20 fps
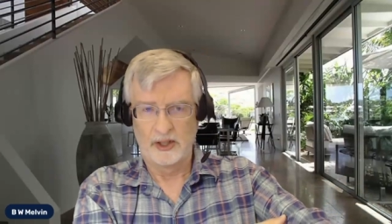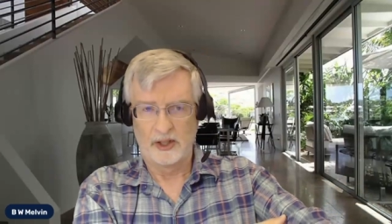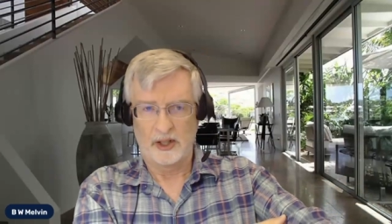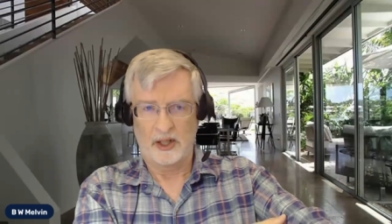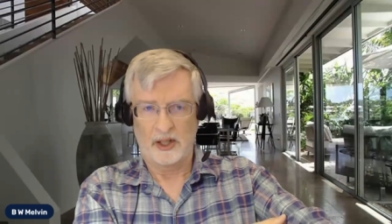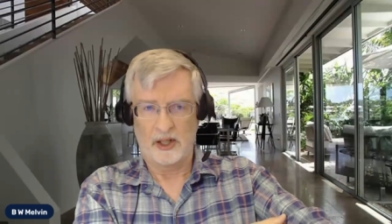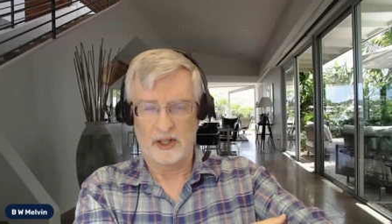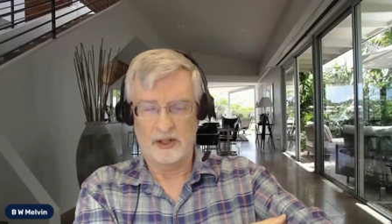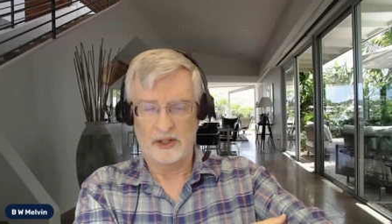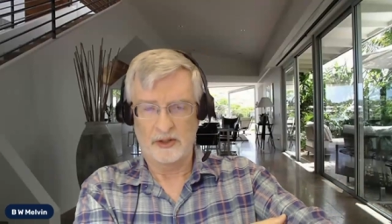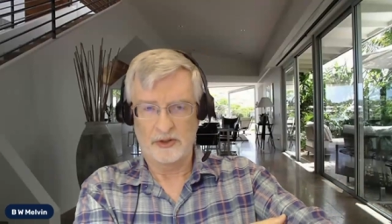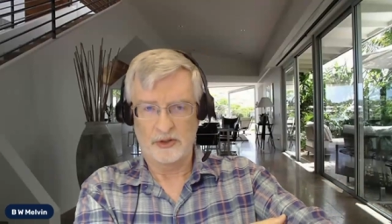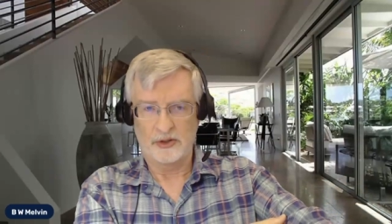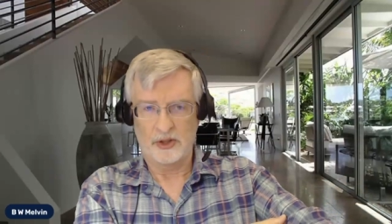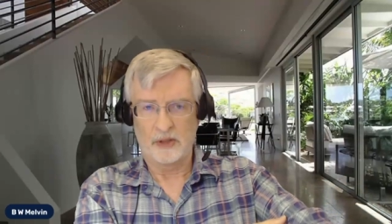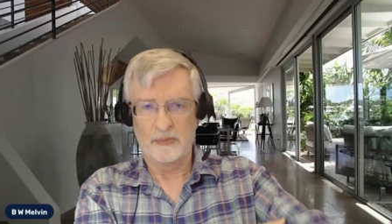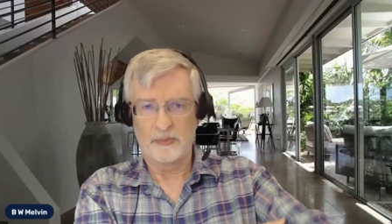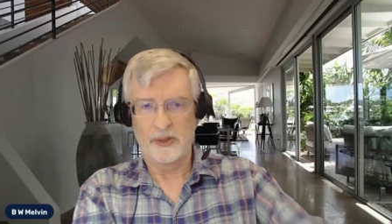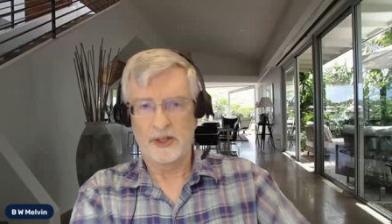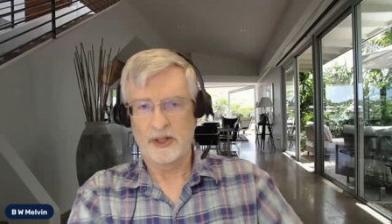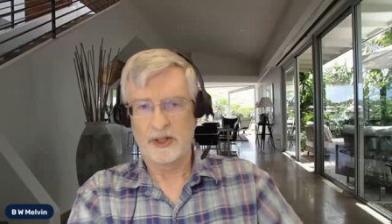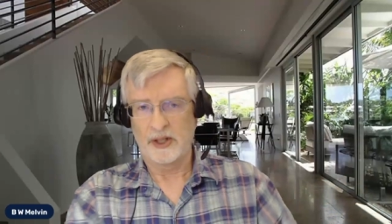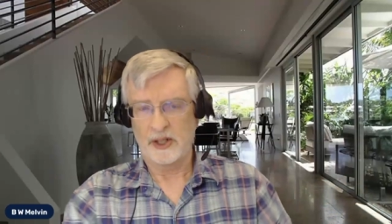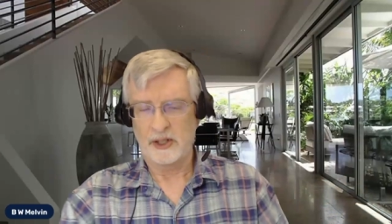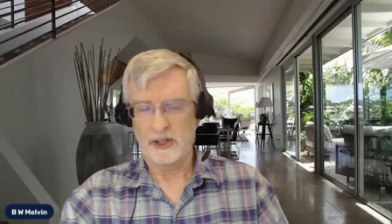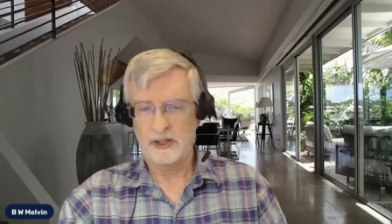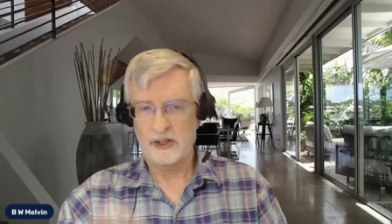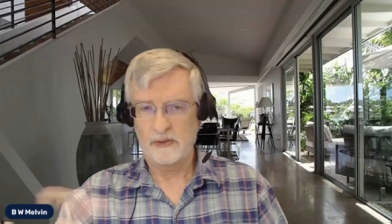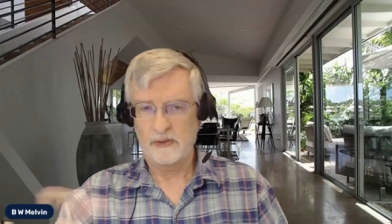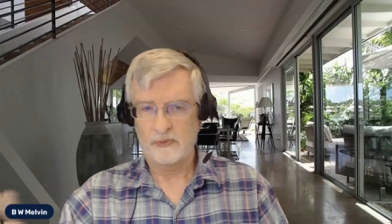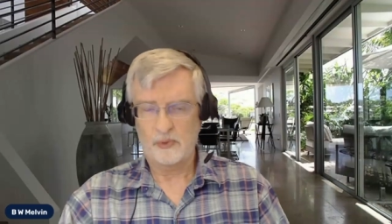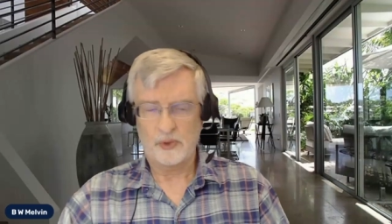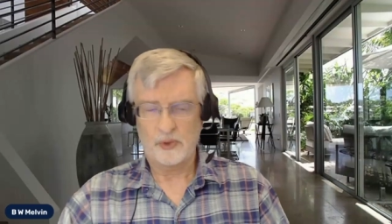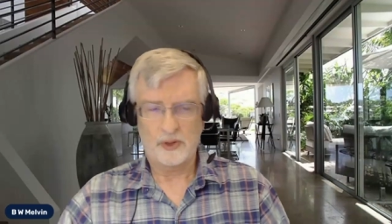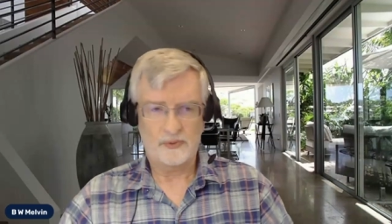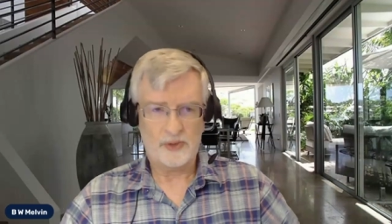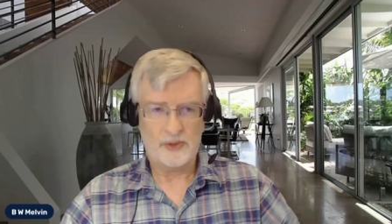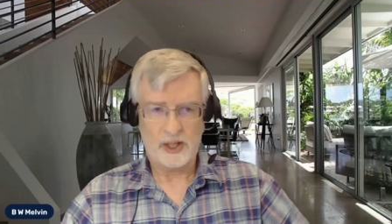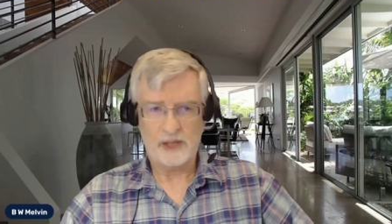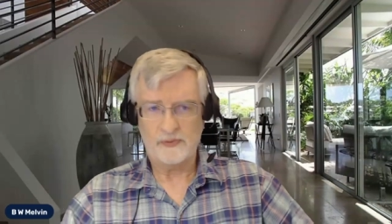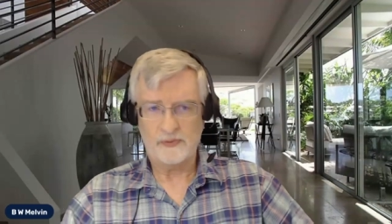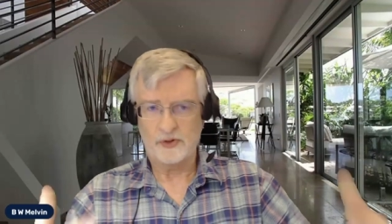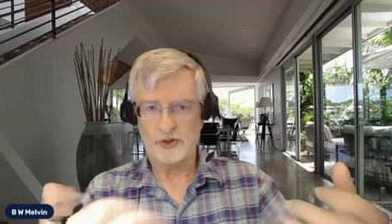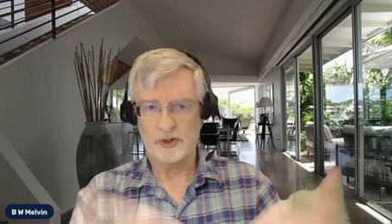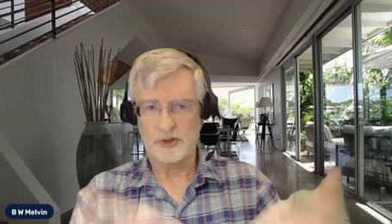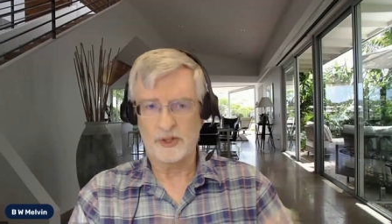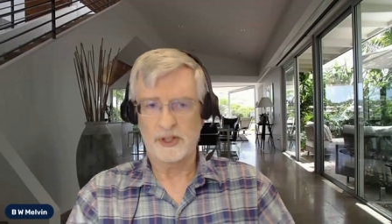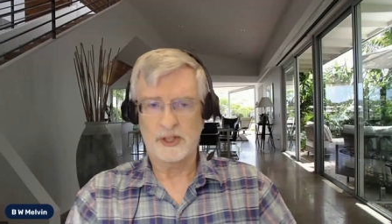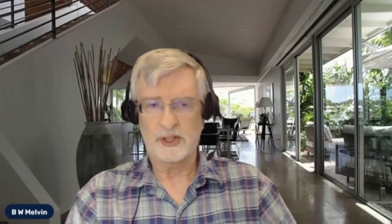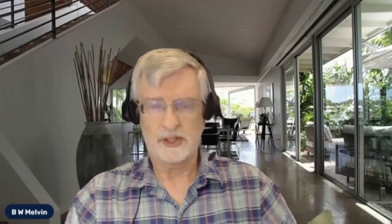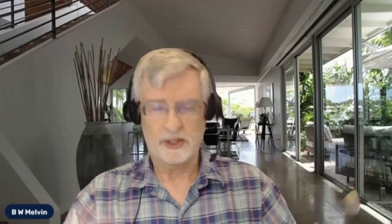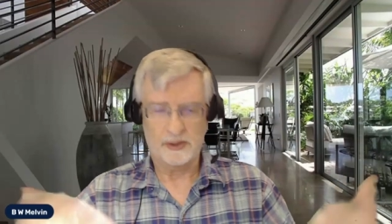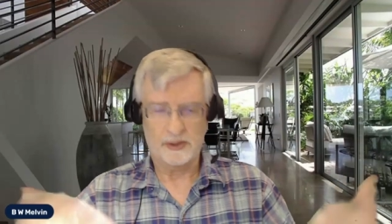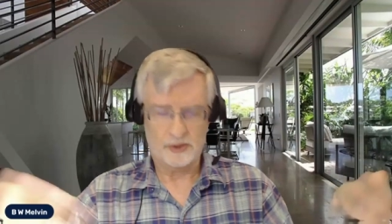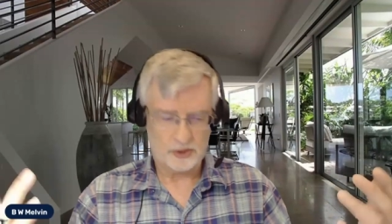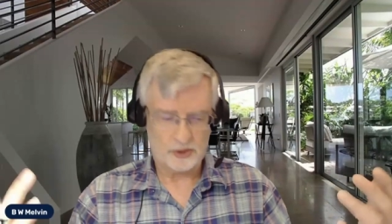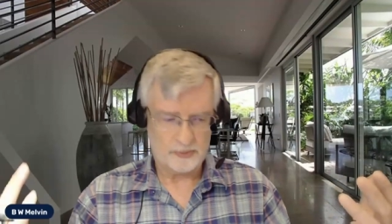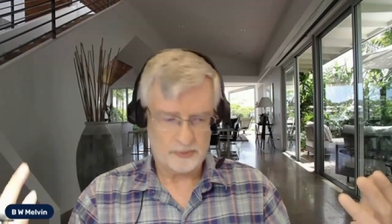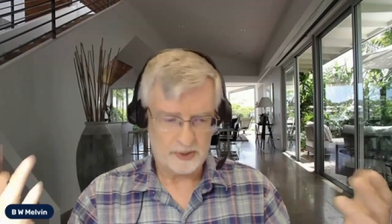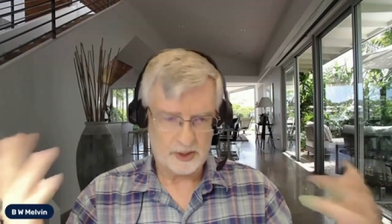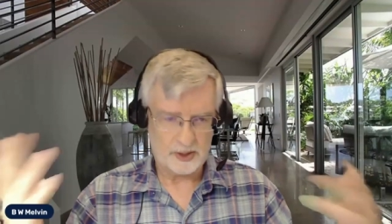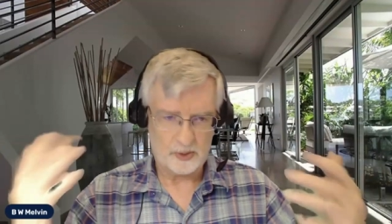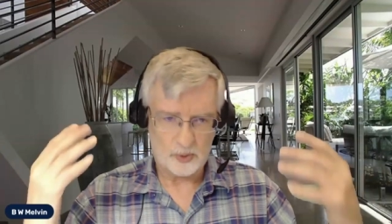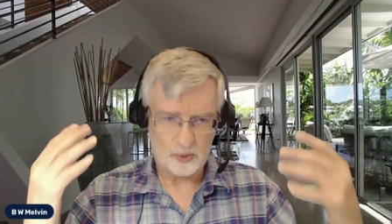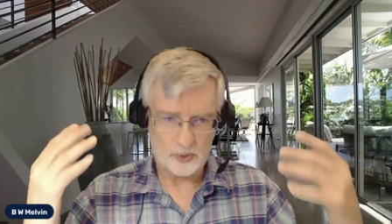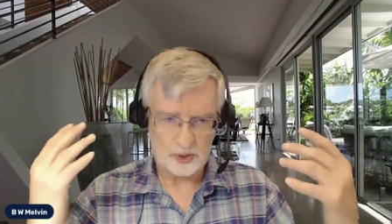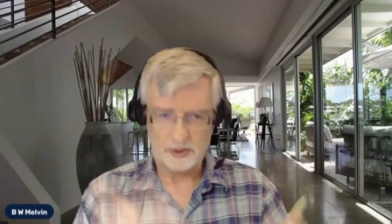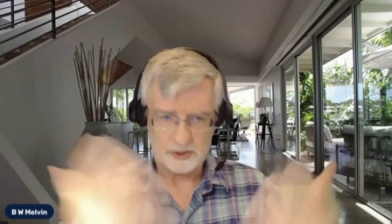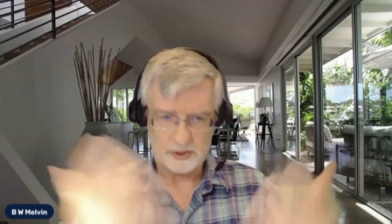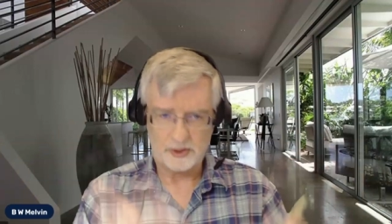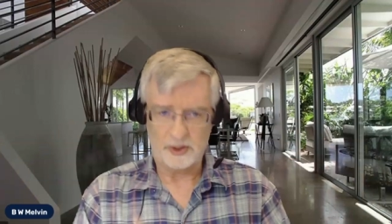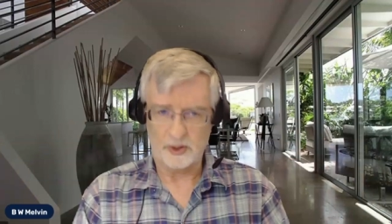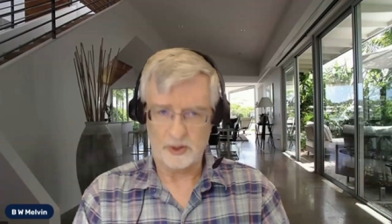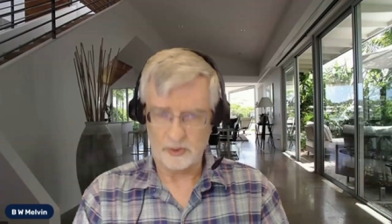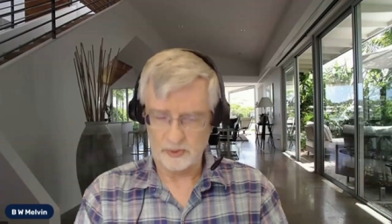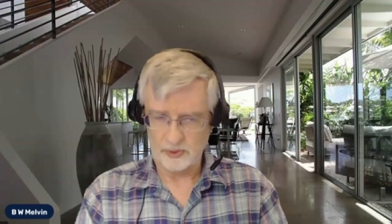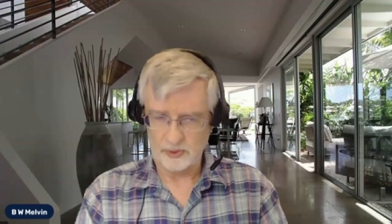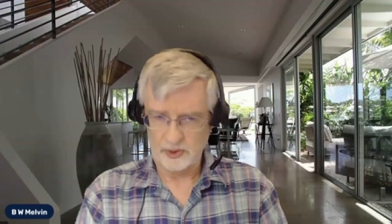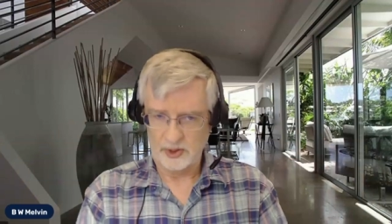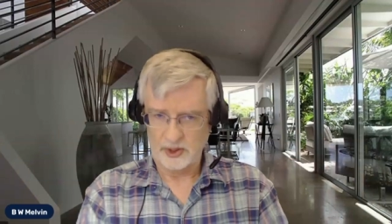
uh, Germany in 1945 Germany, Germany was, you know,